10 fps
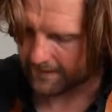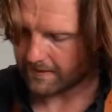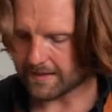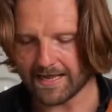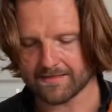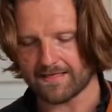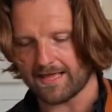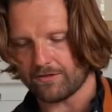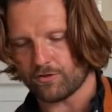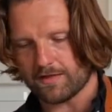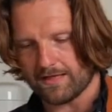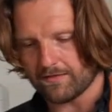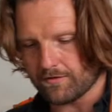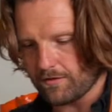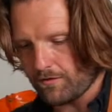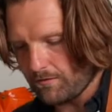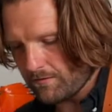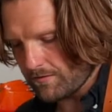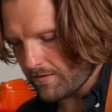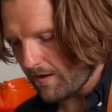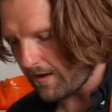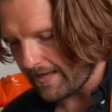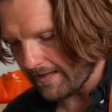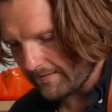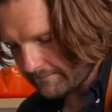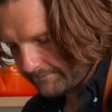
the next stage is to tie it.